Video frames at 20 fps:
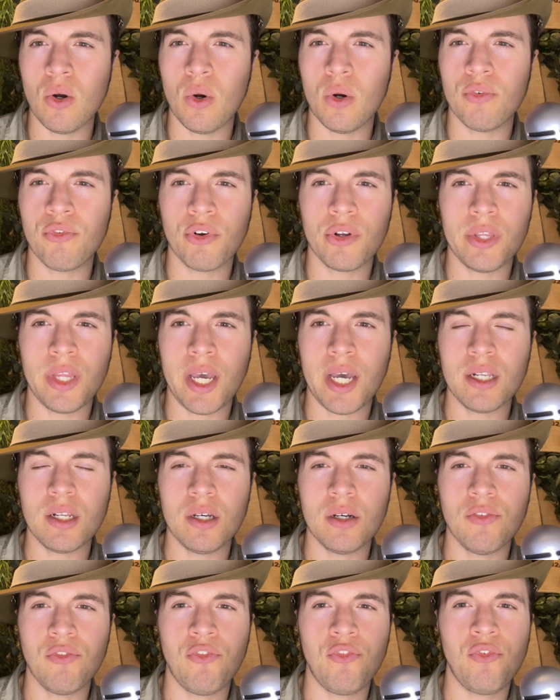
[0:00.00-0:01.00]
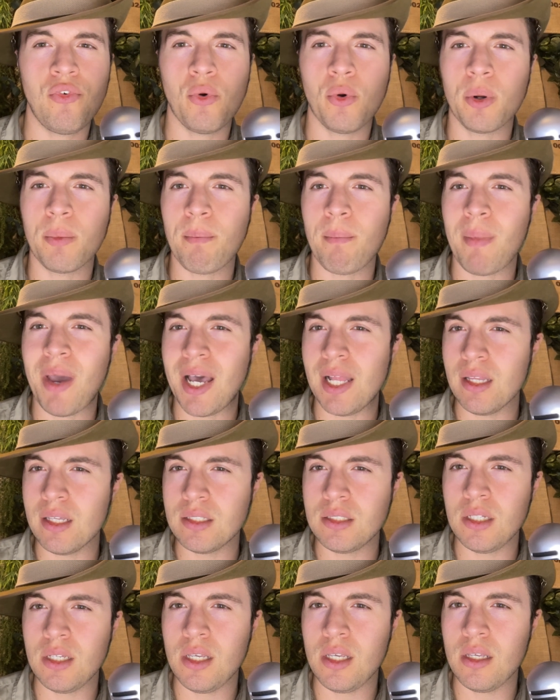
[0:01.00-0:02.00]
over that of
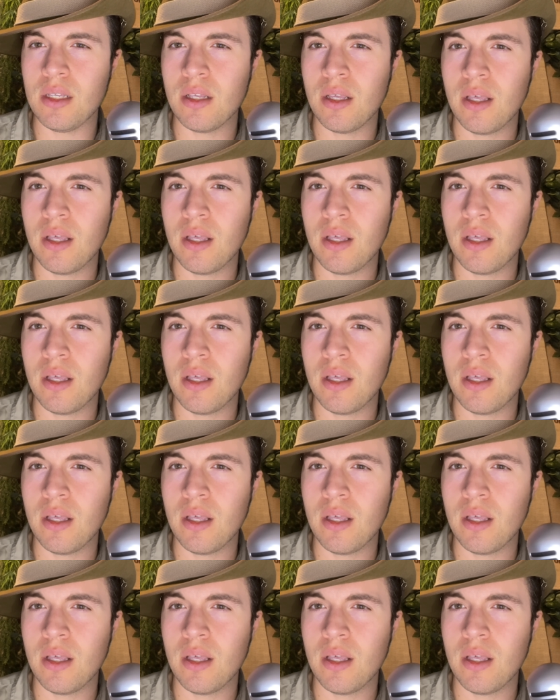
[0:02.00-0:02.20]
formality.